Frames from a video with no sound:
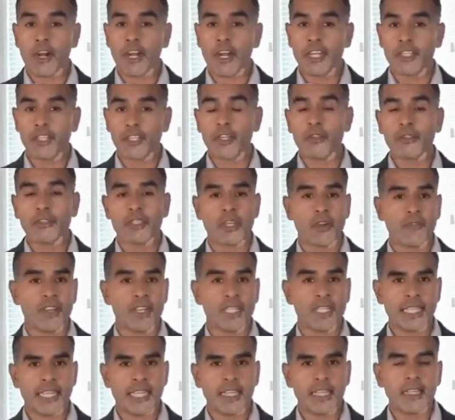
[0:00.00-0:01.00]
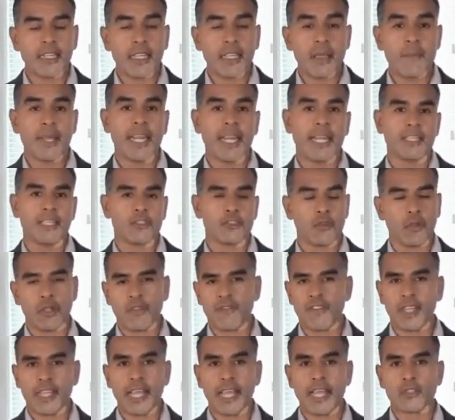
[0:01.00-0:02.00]
SmartHQ service eliminates
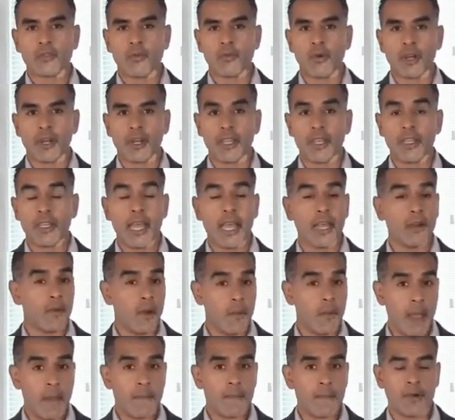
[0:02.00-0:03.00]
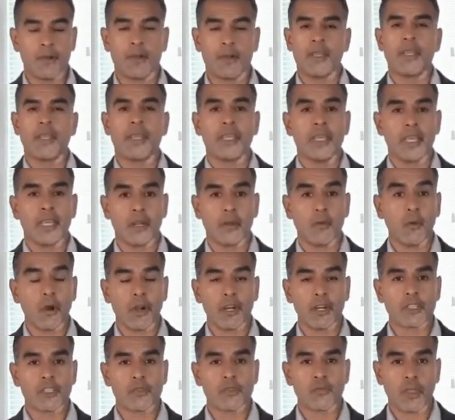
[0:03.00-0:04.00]
all of the guesswork. And remember, it
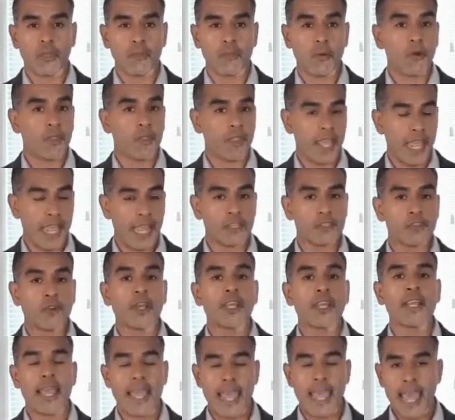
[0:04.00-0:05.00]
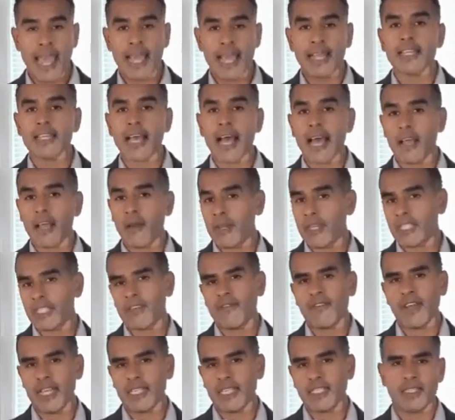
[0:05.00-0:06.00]
works with both Android and
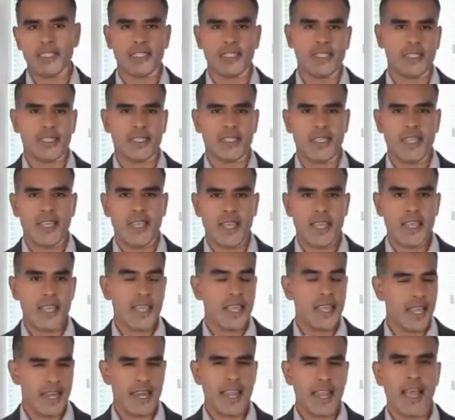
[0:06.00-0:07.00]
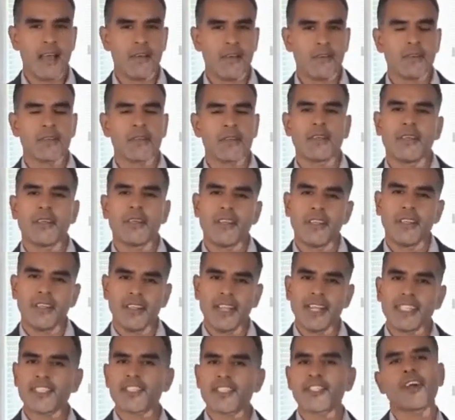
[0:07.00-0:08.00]
iOS devices. And now,
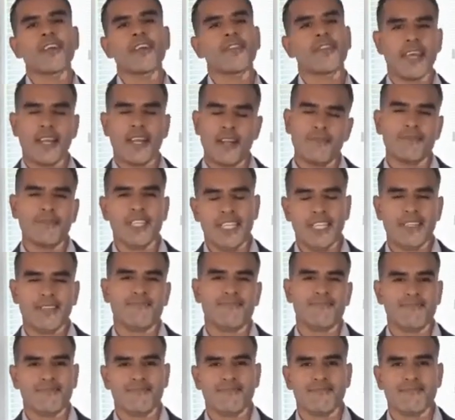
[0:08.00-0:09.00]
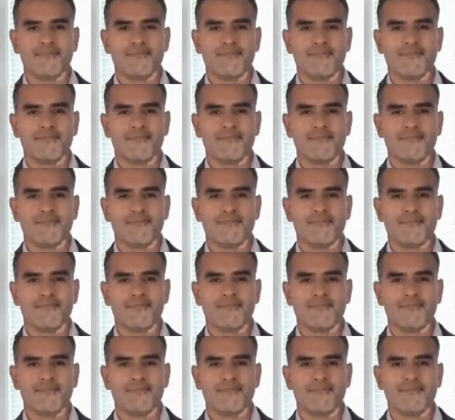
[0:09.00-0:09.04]
let's start that update.